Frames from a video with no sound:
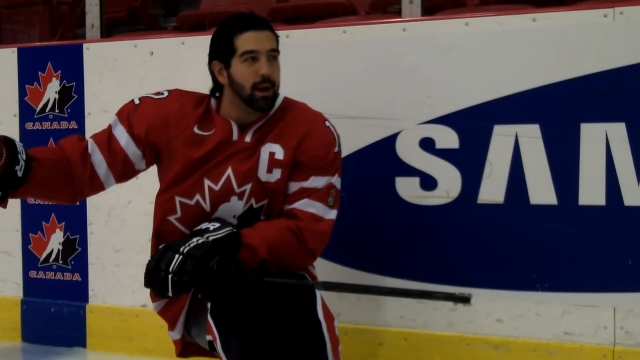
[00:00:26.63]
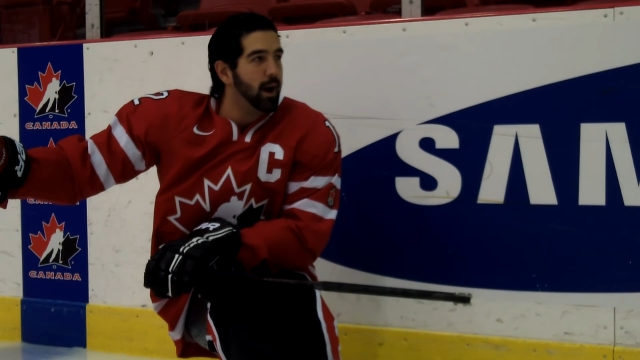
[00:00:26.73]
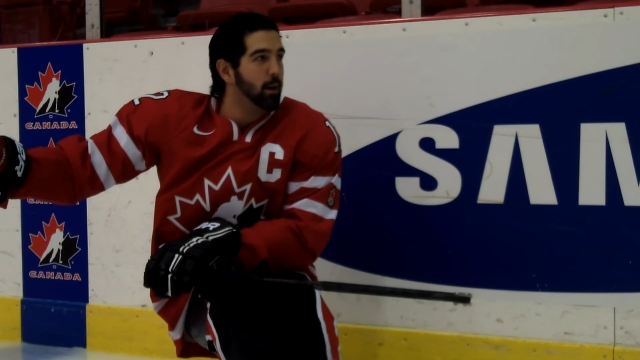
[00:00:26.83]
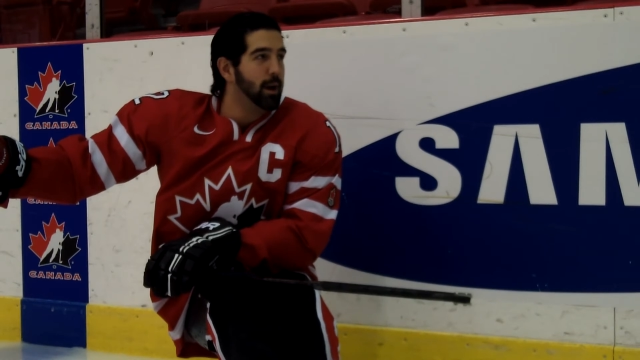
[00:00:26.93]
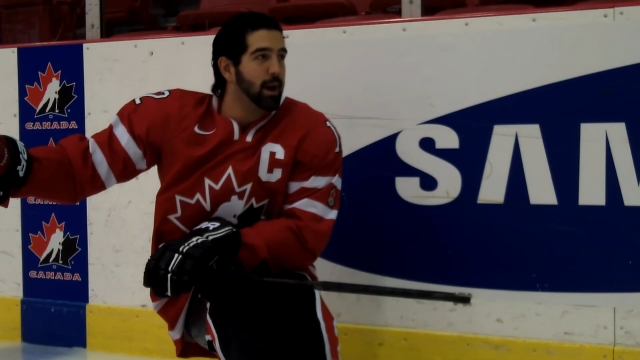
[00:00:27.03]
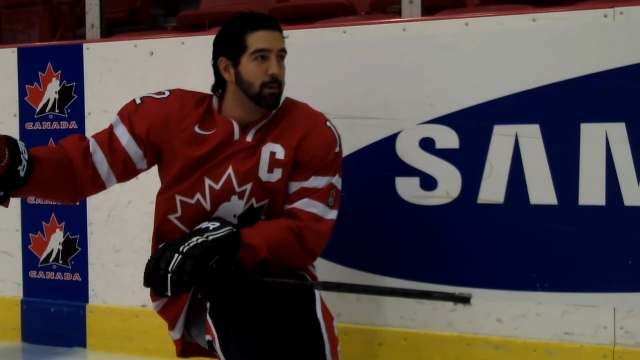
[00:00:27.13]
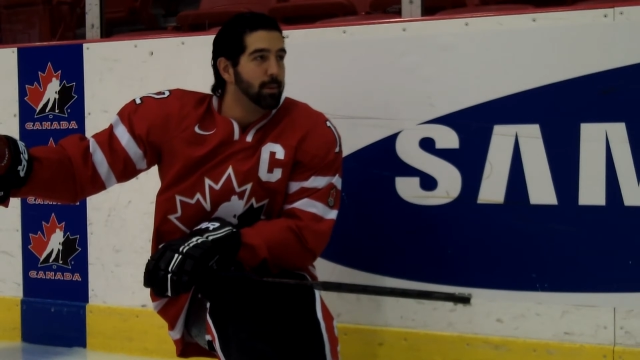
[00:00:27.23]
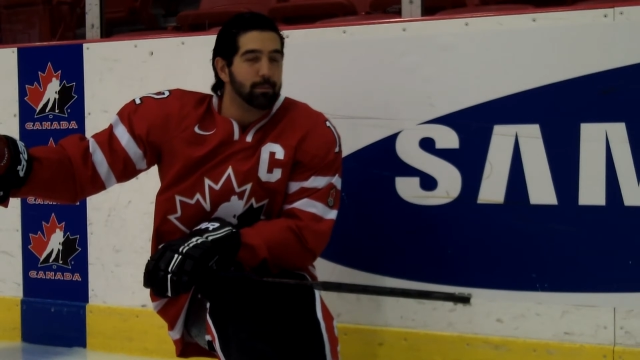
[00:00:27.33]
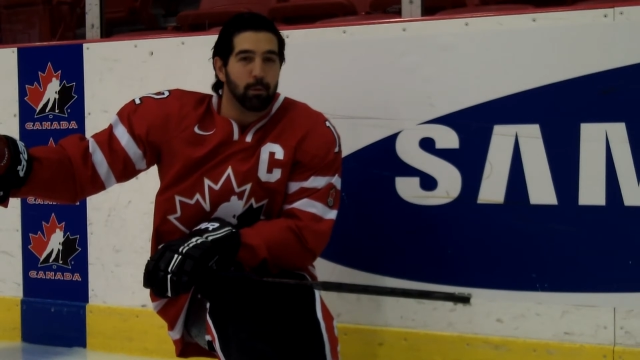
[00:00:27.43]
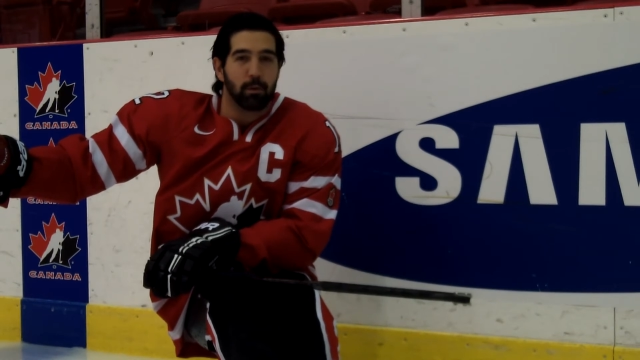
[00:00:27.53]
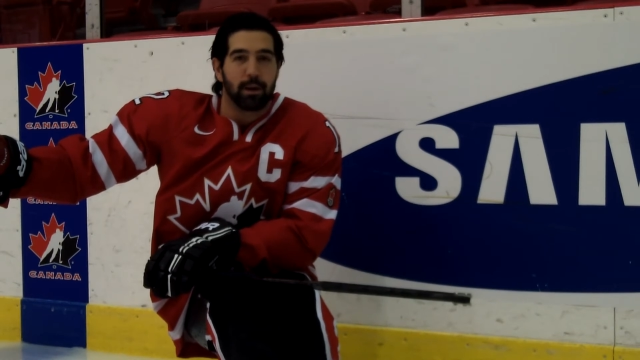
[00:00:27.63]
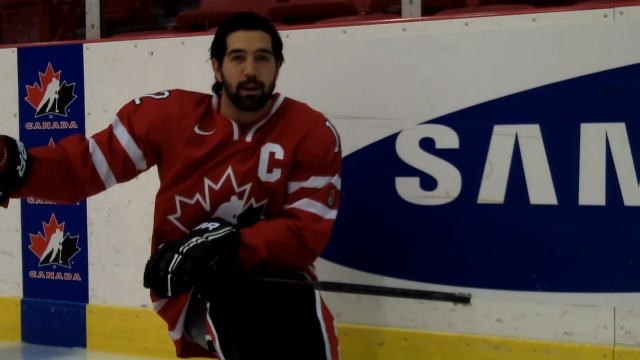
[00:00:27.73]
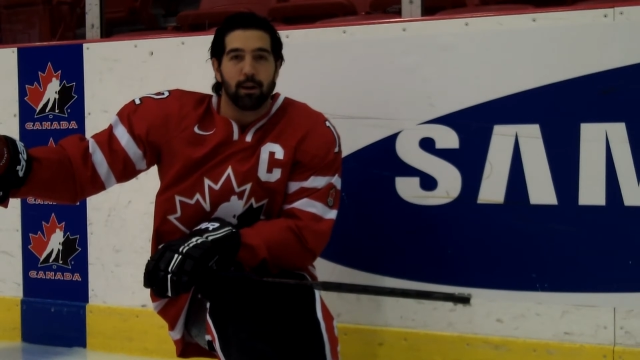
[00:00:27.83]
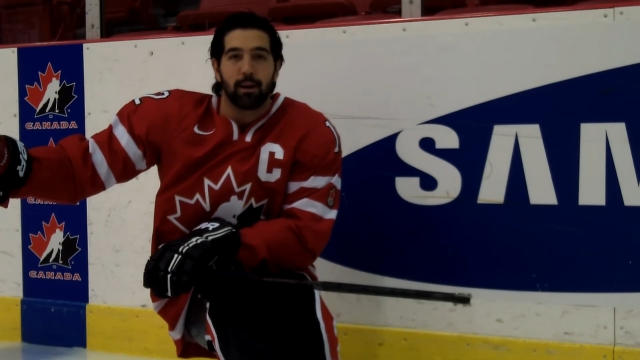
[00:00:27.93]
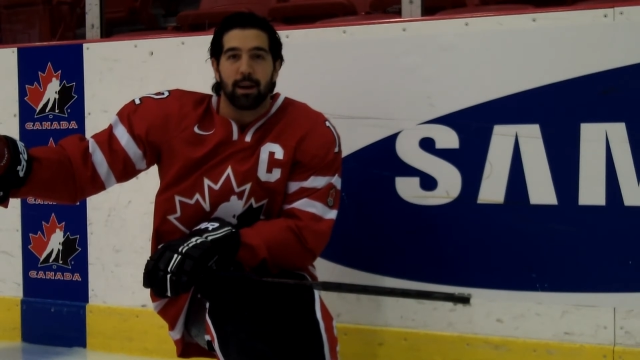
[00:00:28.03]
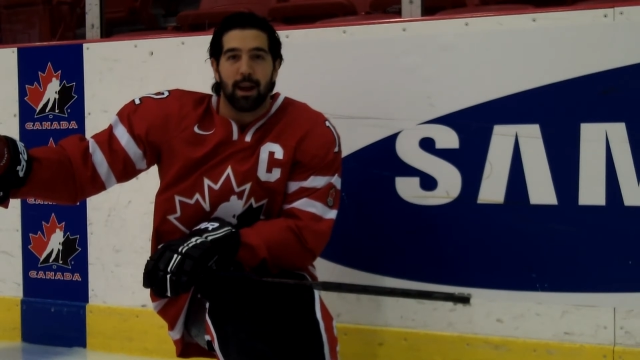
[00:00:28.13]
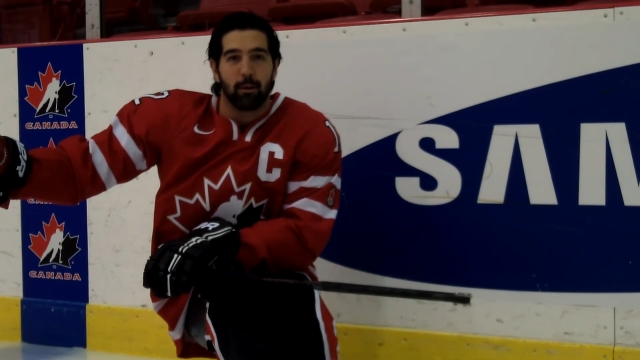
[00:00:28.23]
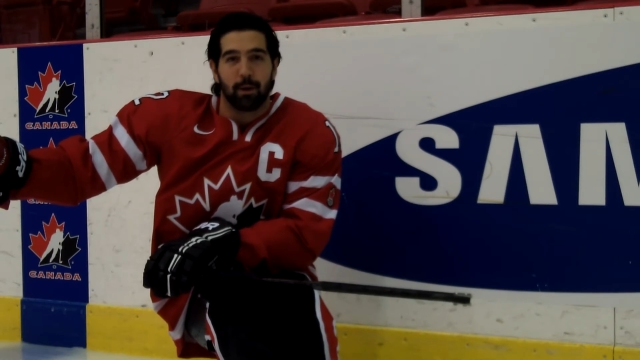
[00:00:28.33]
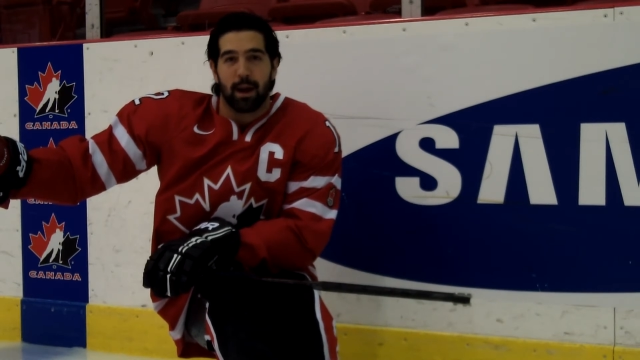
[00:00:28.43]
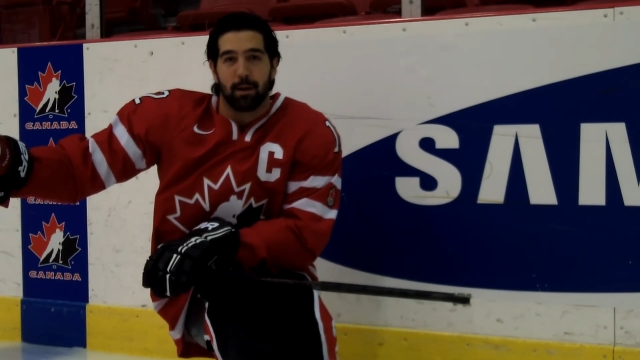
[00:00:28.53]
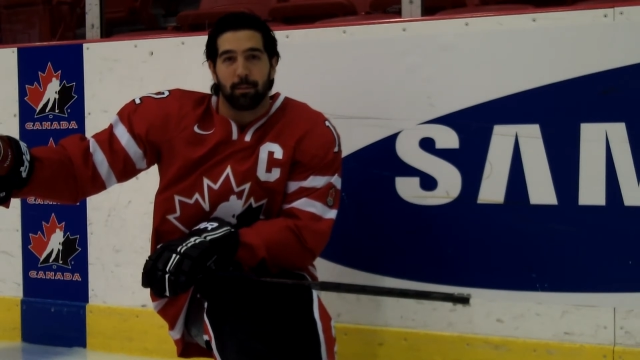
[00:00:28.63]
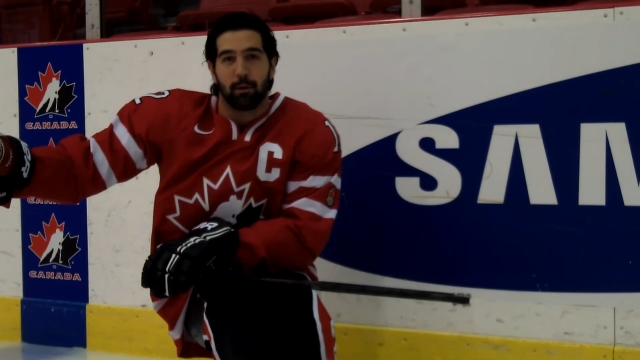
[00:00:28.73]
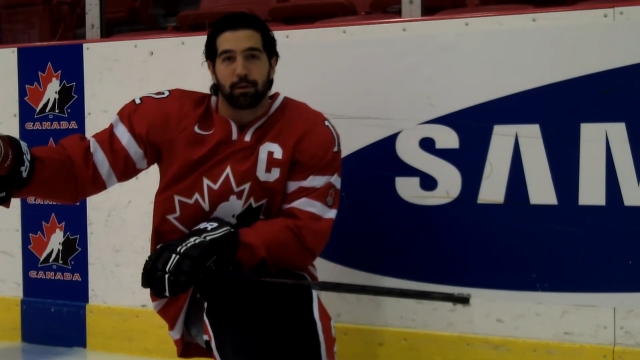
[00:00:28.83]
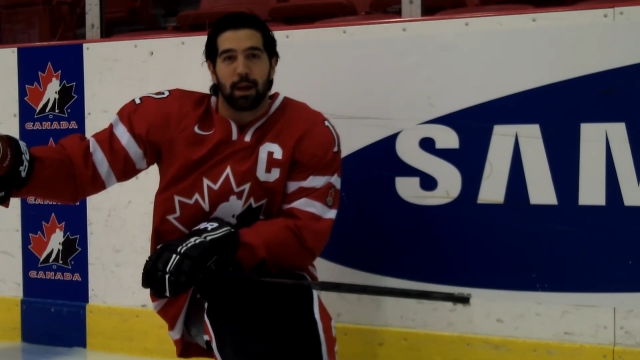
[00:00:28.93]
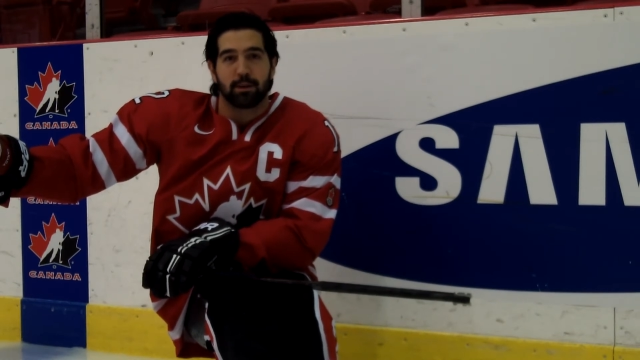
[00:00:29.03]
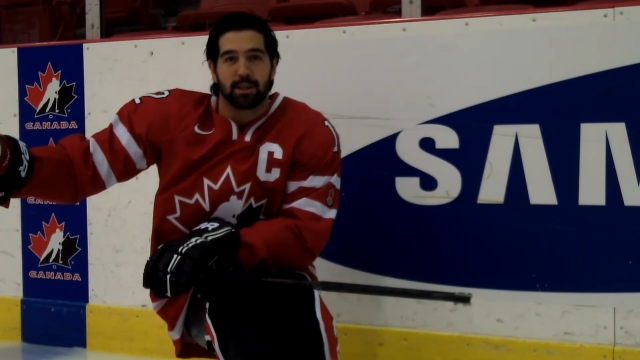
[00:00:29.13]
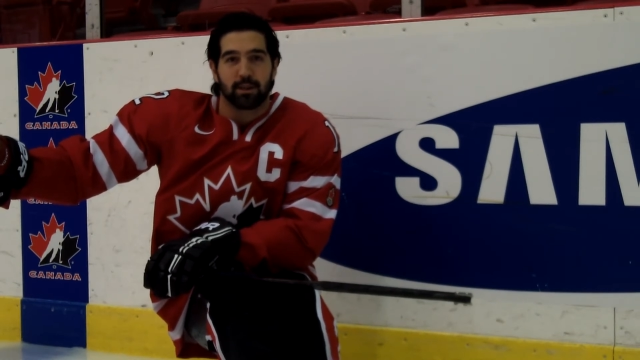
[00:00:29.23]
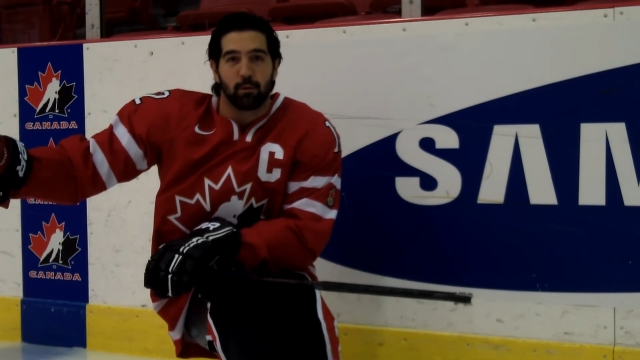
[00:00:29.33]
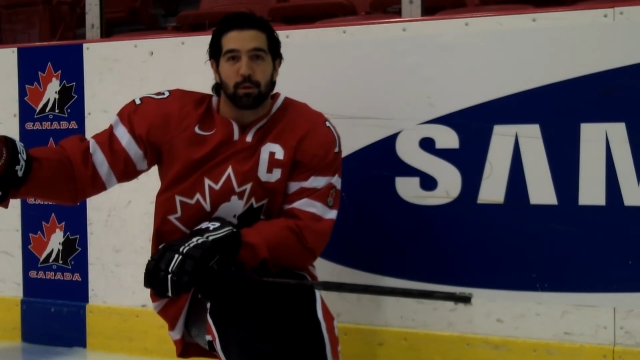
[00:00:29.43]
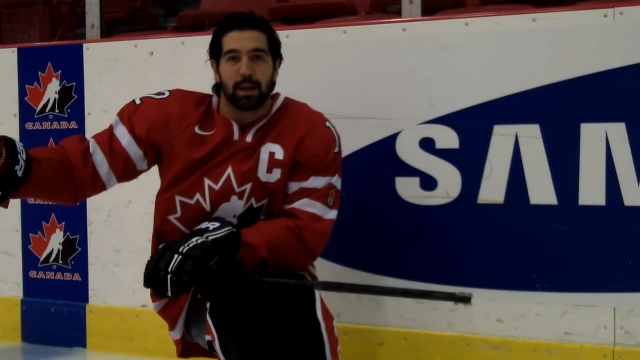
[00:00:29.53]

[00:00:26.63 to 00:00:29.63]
Uh, we had a big booth here, and we had about a thousand school